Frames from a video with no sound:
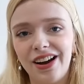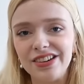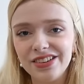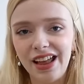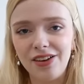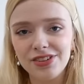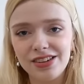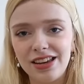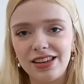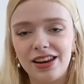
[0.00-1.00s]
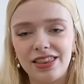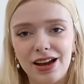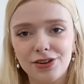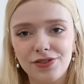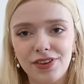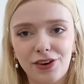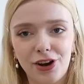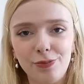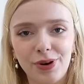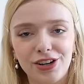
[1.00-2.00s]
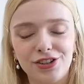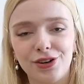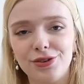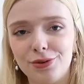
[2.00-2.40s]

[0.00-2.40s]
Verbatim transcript: I just haven't taken anything out of this tote, but I showed